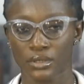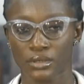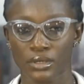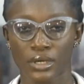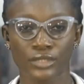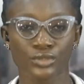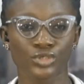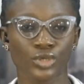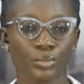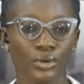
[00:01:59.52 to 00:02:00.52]
and to
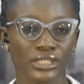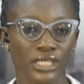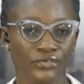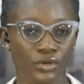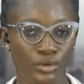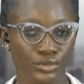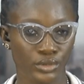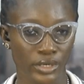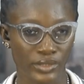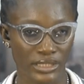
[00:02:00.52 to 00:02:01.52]
support the agricultural
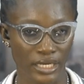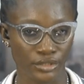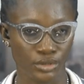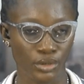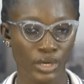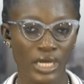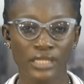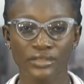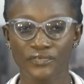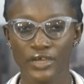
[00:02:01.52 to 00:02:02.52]
sector, the
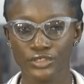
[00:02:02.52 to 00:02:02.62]
federal